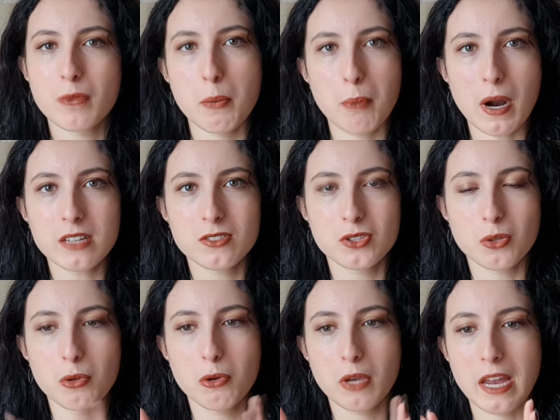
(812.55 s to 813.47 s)
part, so
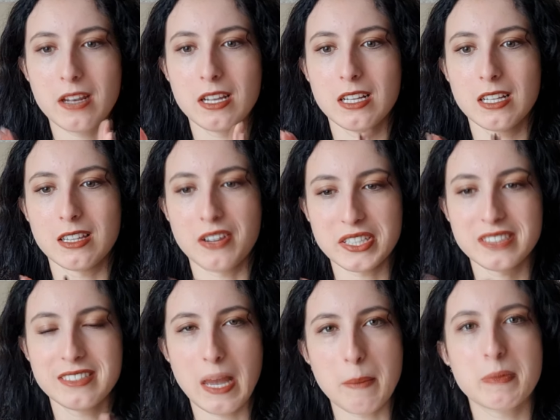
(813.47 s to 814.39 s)
you can learn
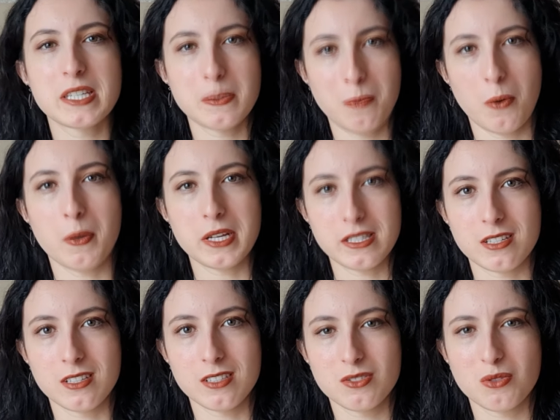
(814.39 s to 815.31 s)
them
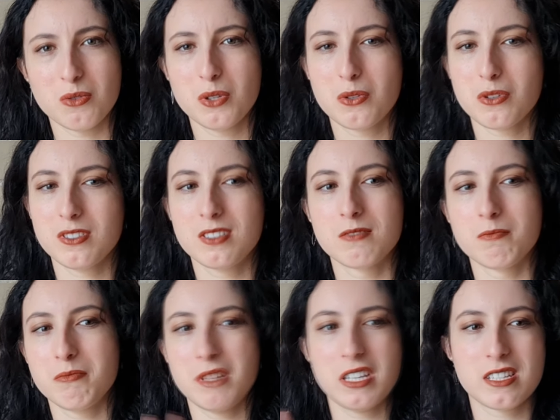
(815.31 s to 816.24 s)
separated, so you don't
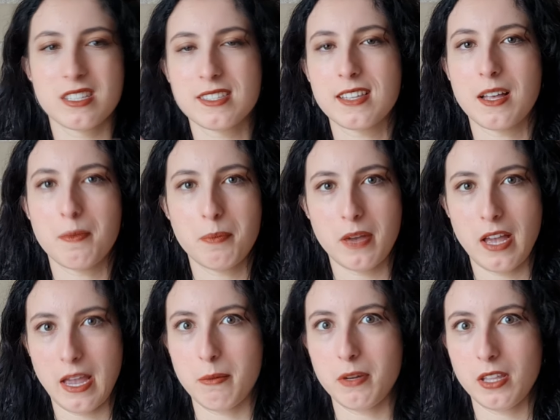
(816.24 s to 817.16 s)
mix up
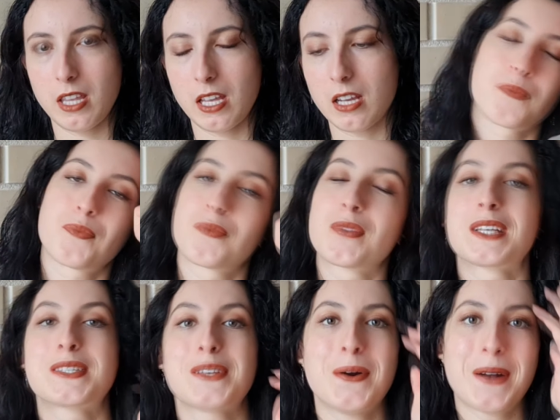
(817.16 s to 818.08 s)
everything.
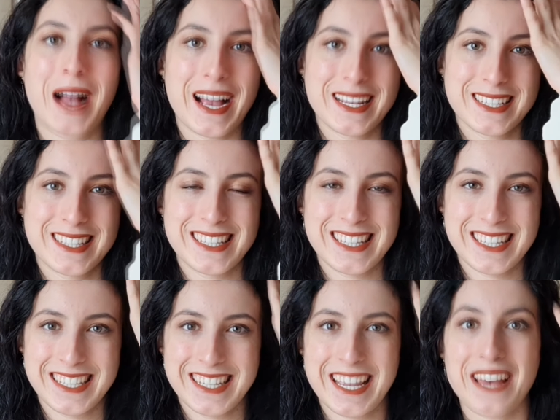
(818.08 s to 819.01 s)
So guys, this
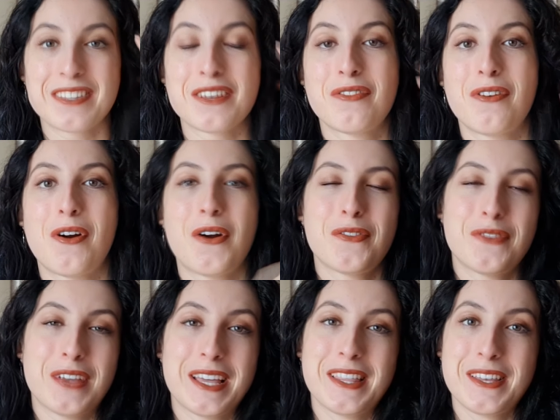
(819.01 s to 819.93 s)
is the end of our
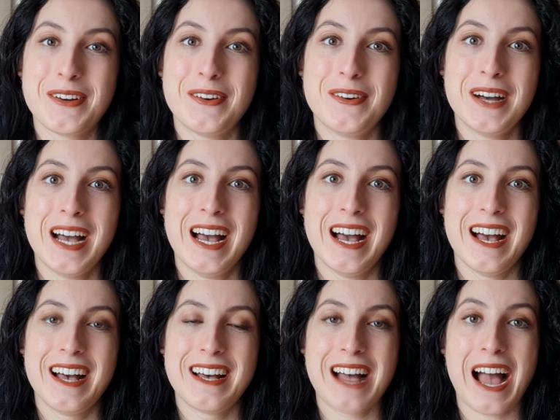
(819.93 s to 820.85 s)
video.
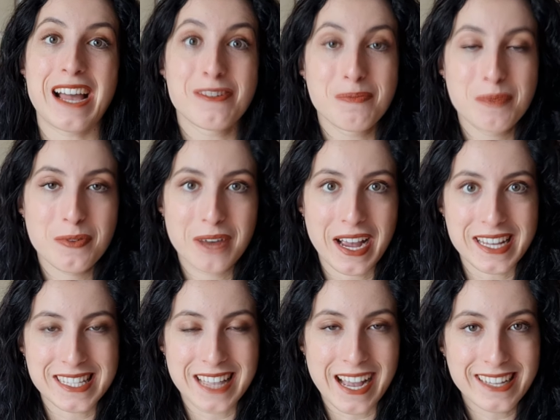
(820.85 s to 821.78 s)
I hope you
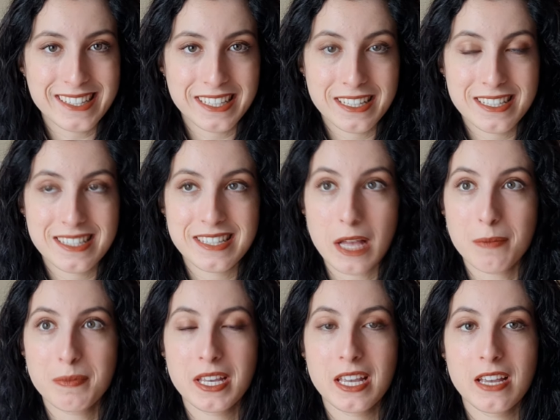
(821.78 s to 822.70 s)
guys liked it. Tell
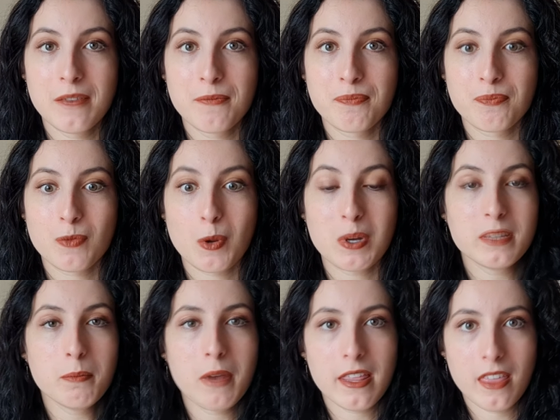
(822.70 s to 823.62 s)
me what
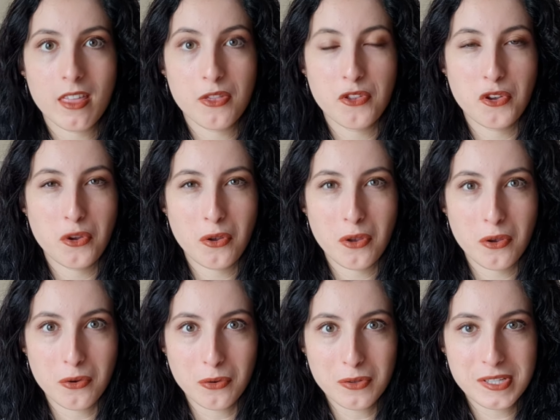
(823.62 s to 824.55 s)
method you
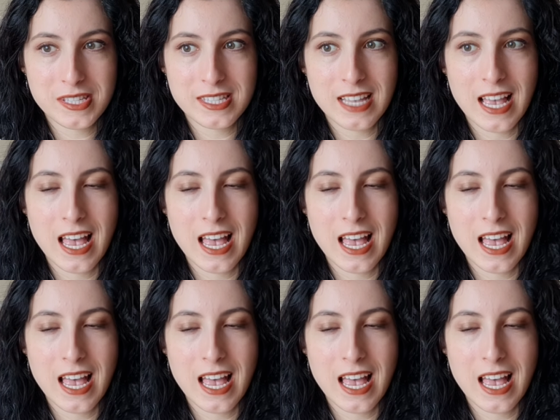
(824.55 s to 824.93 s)
use